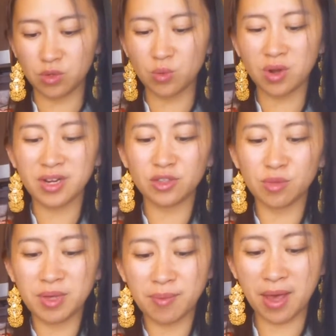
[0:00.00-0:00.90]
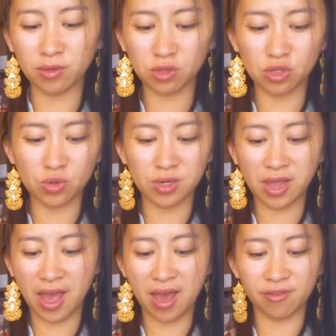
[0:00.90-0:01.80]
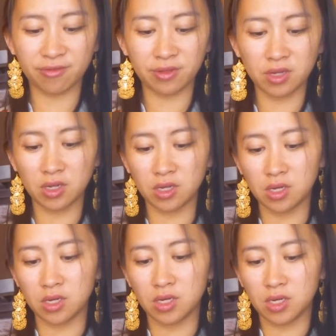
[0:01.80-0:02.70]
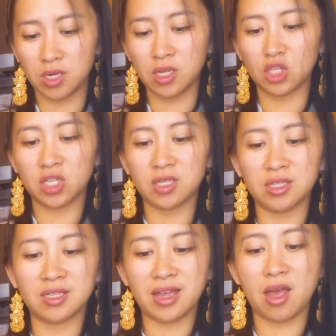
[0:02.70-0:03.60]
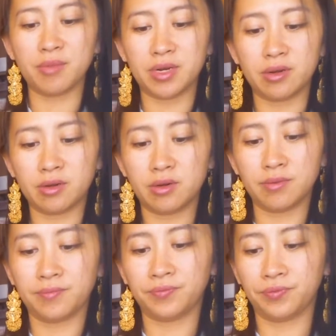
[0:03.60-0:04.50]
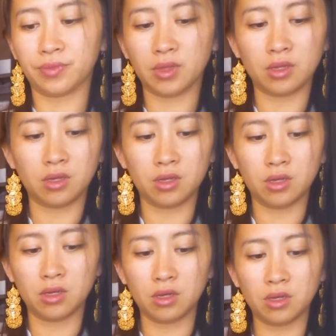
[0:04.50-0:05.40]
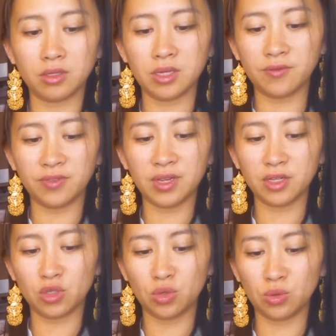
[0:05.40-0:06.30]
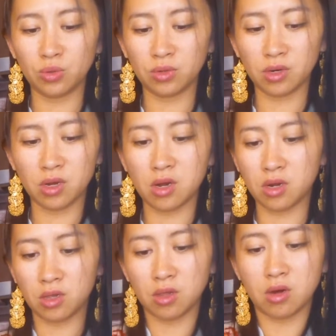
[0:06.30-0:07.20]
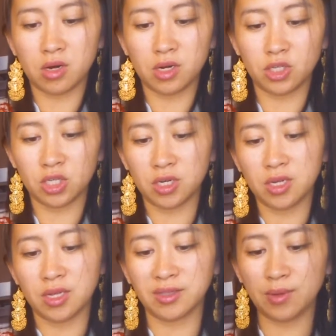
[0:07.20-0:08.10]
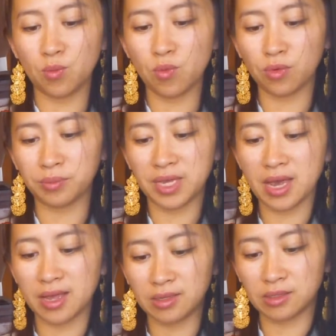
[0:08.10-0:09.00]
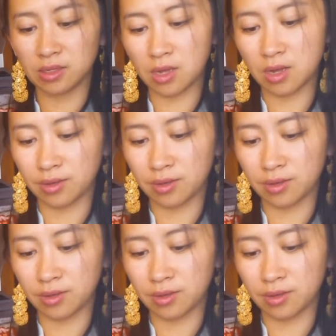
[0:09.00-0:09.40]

You want it to be about 2.5 inches in diameter, because if they're too large, they won't be as